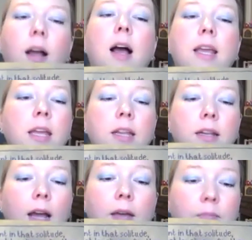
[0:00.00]

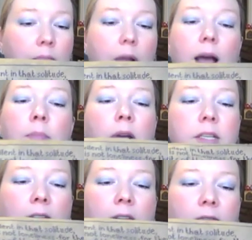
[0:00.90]
I
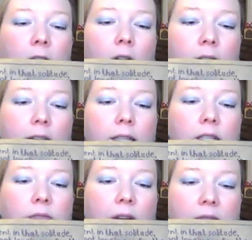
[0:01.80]
must have frogged at
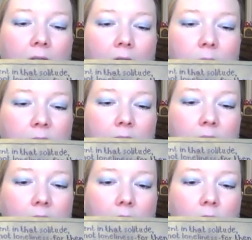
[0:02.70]
least 5 times in
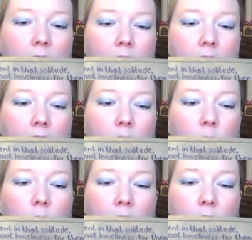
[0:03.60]
this lettering. Like
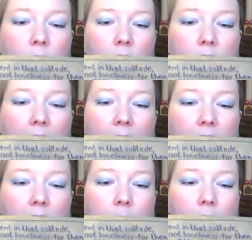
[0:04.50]
one of the rows I had
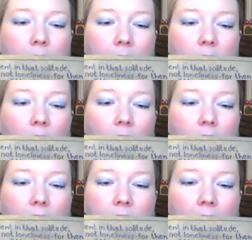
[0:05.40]
to completely frog
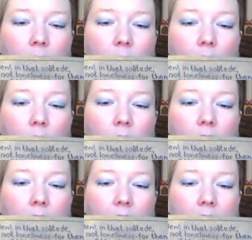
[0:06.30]
the entire row,
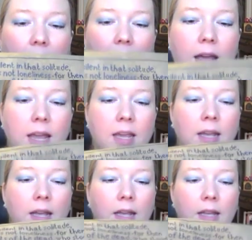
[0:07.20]
because
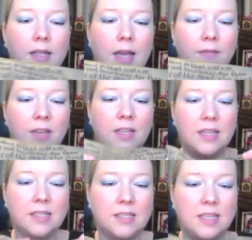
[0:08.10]
having
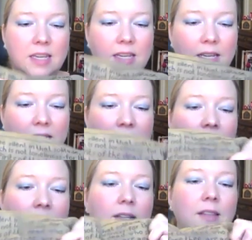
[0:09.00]
these B,
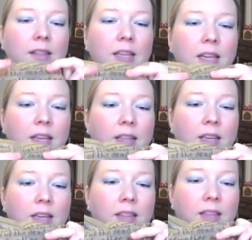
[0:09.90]

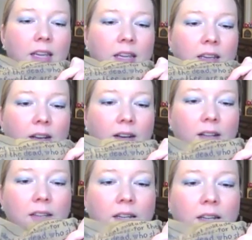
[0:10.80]
and B
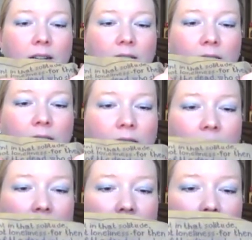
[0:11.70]
all in here
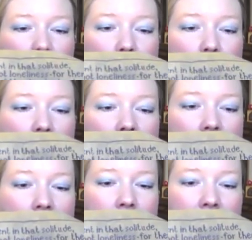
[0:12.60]

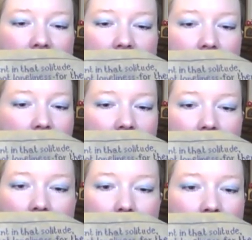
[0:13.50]
really messed me
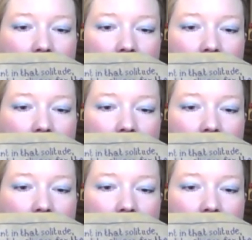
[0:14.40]
up.